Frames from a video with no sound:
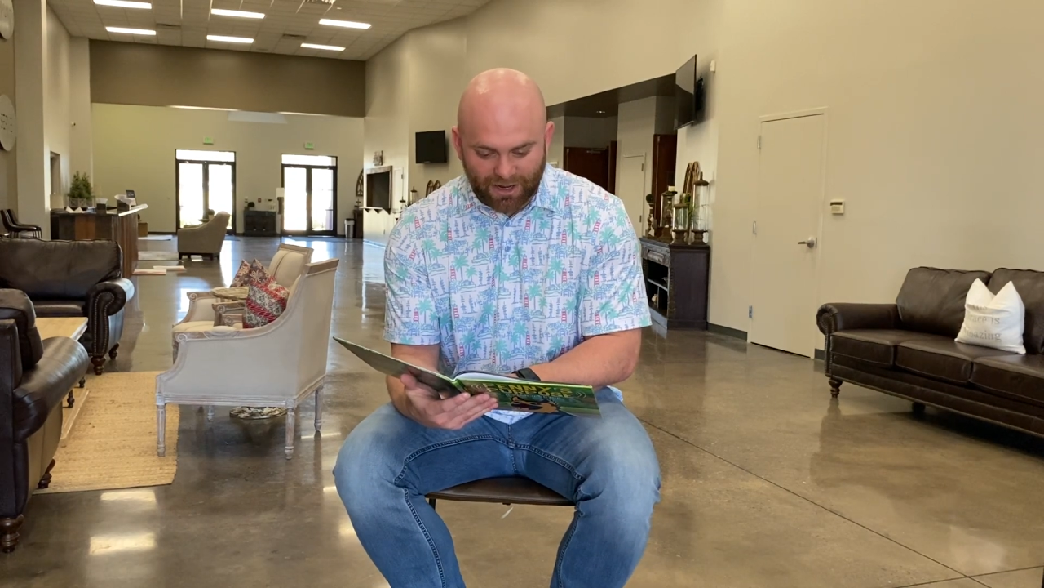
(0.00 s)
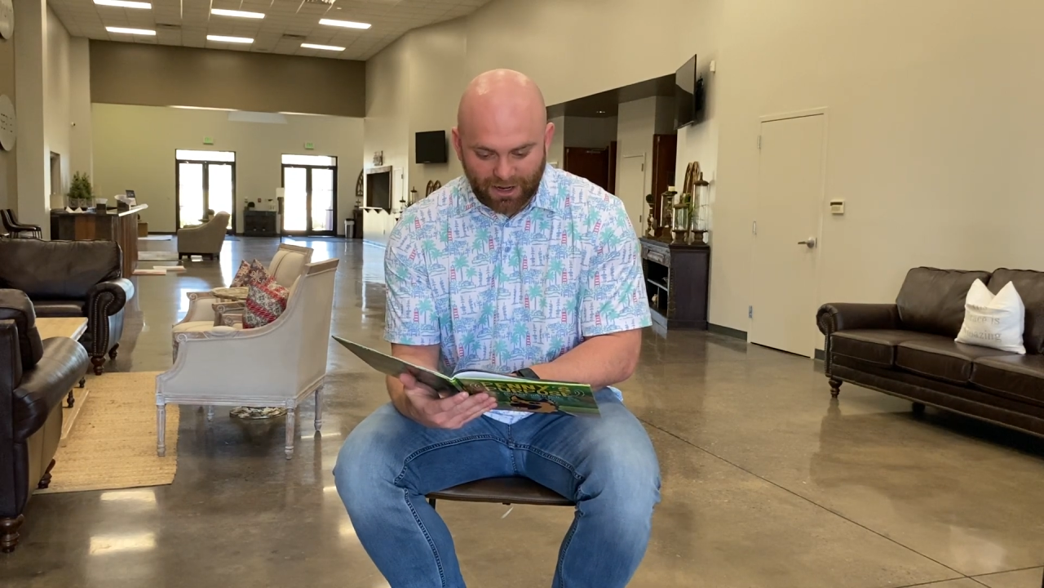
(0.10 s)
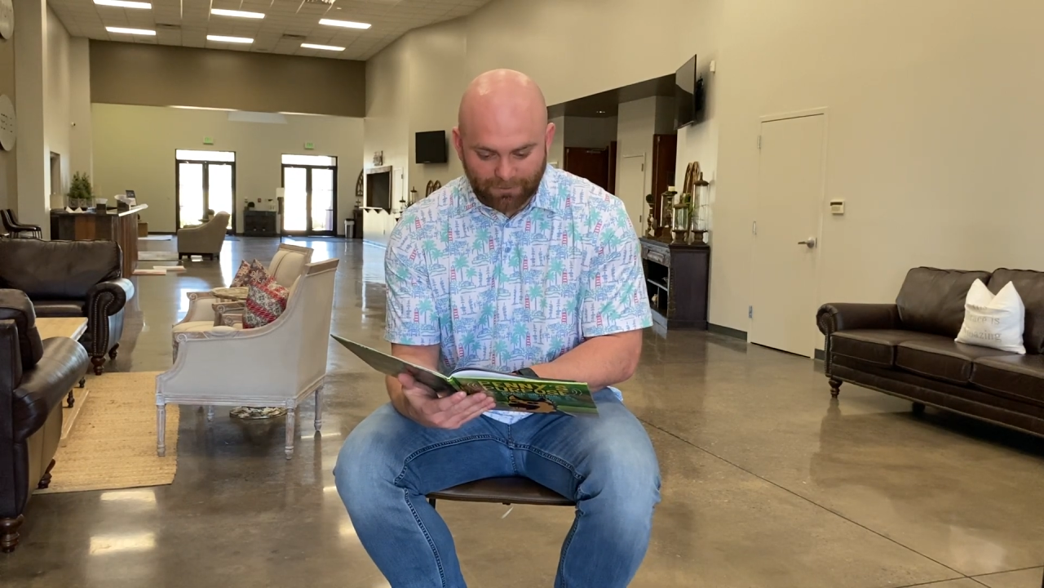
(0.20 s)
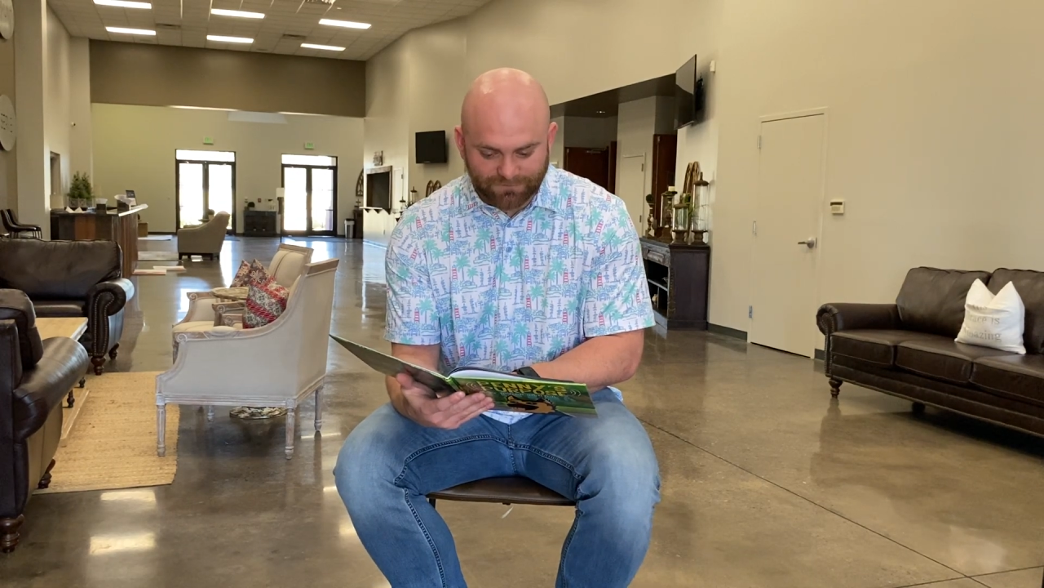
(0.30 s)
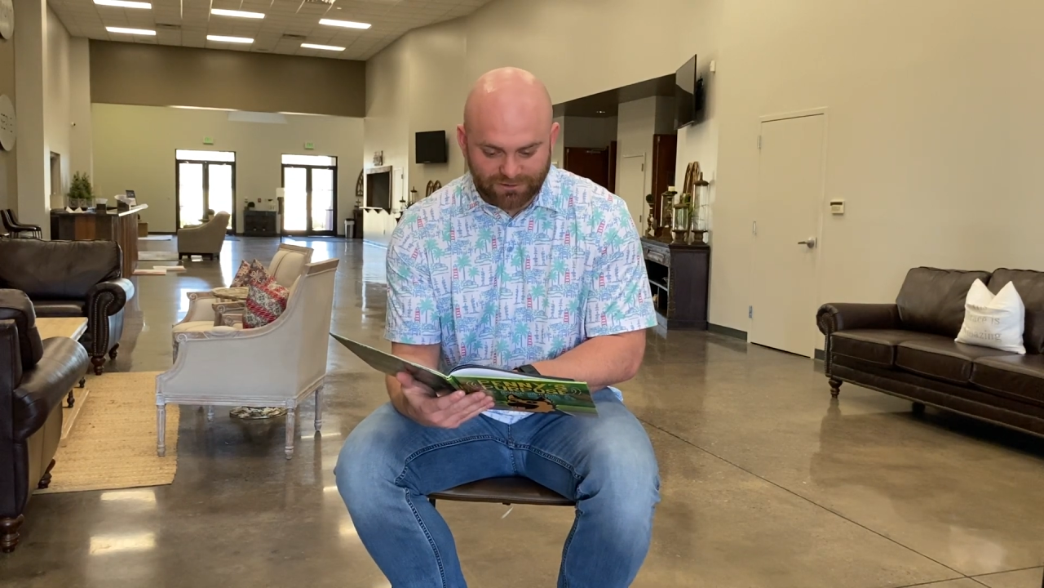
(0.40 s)

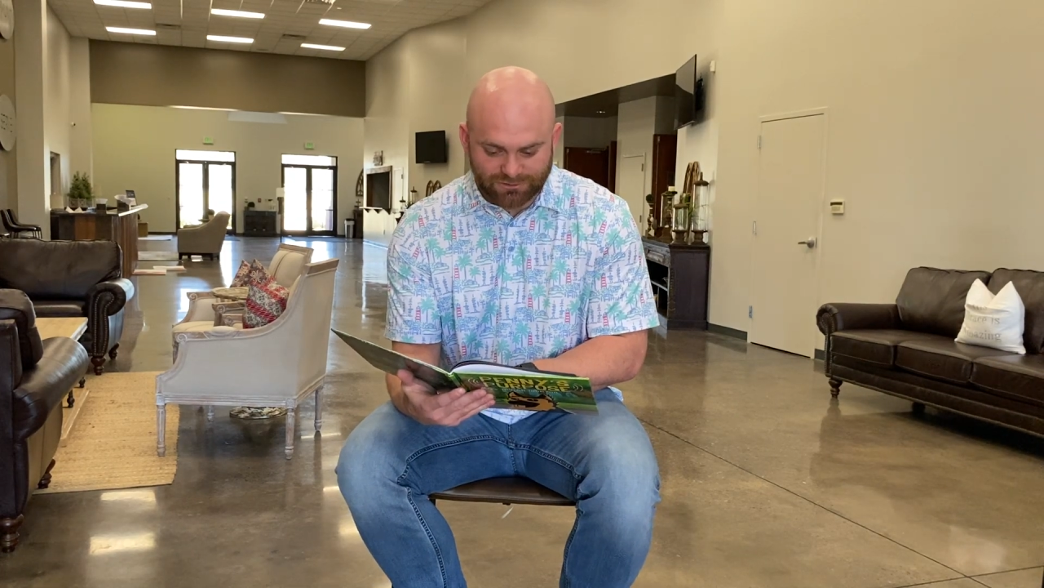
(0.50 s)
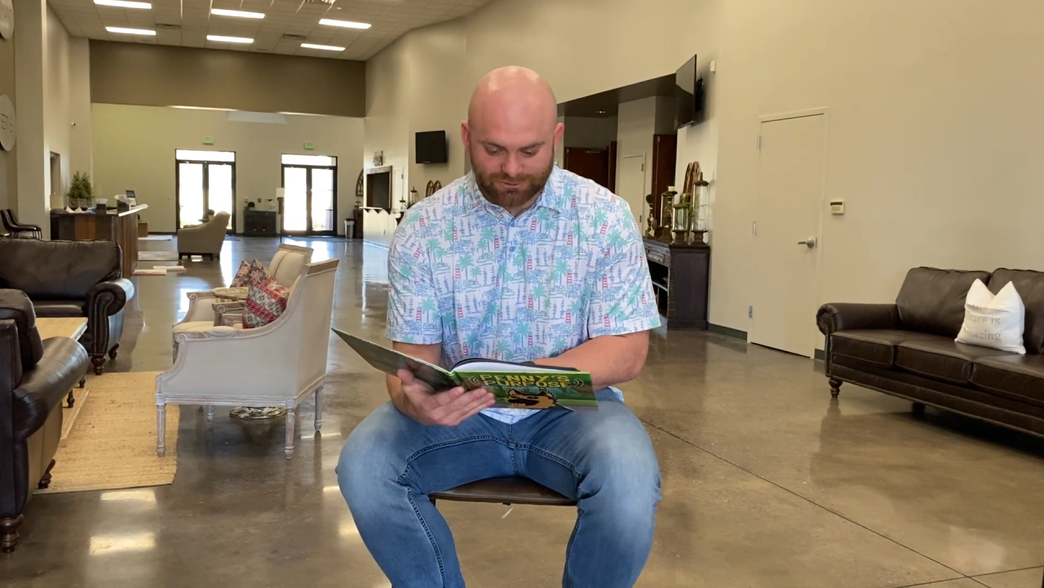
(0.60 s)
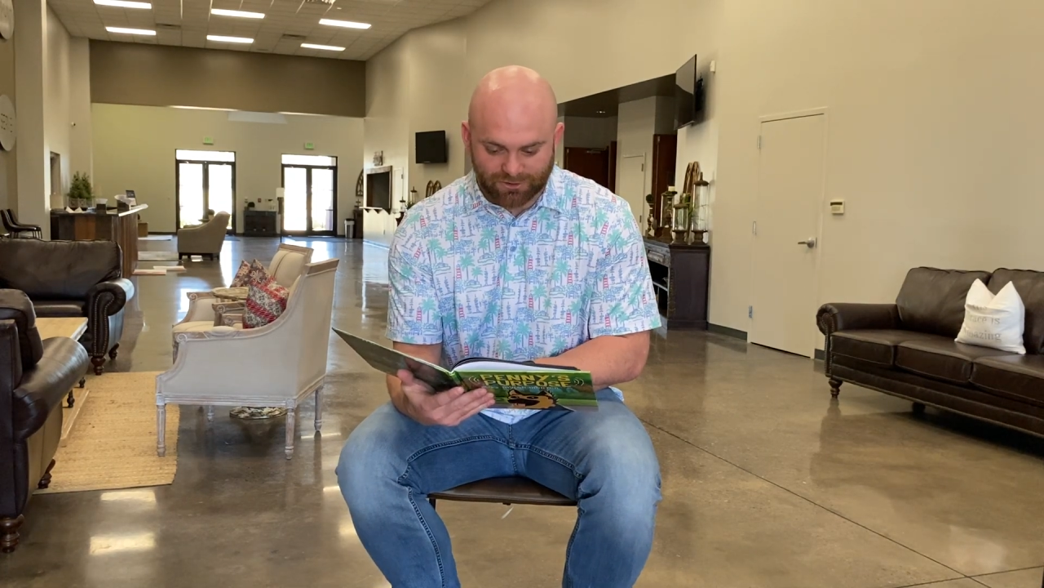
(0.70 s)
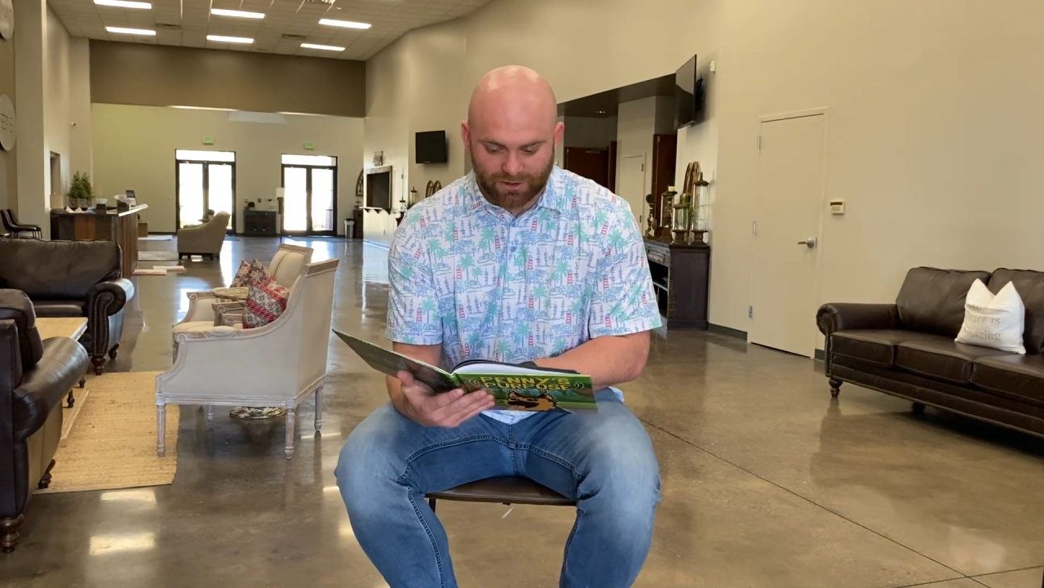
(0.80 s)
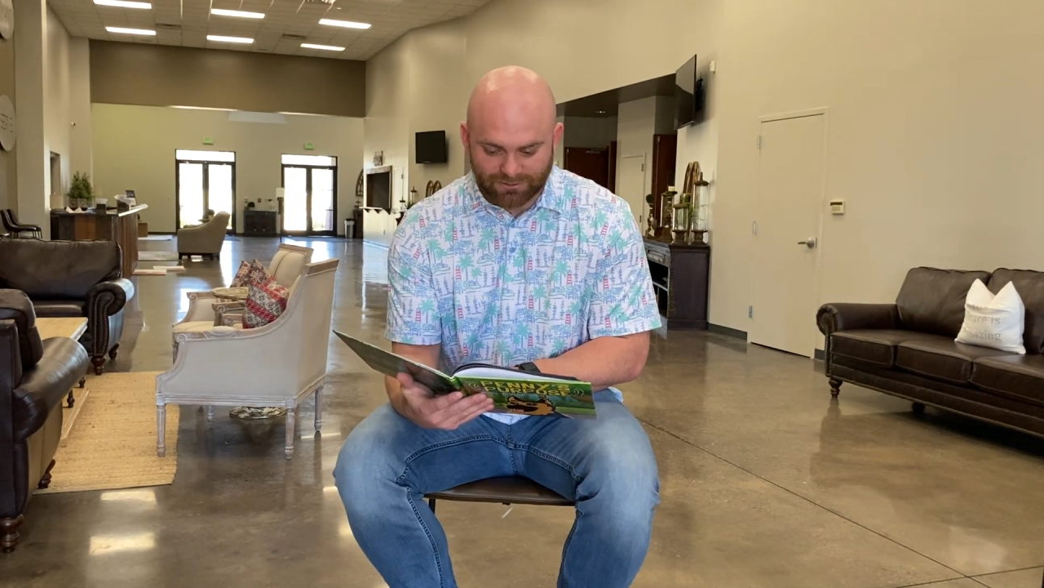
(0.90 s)
hopped in the
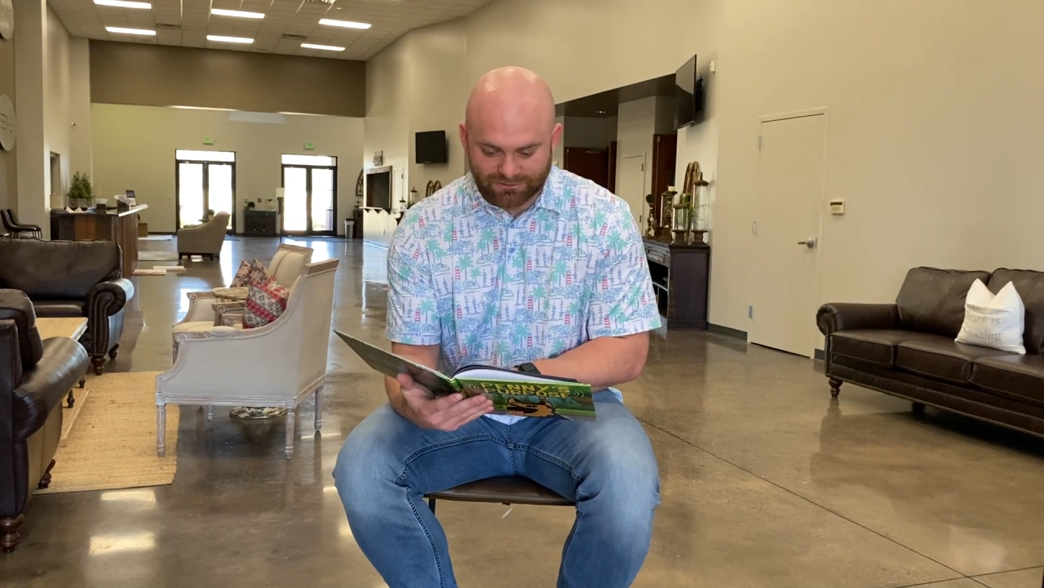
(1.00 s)
truck.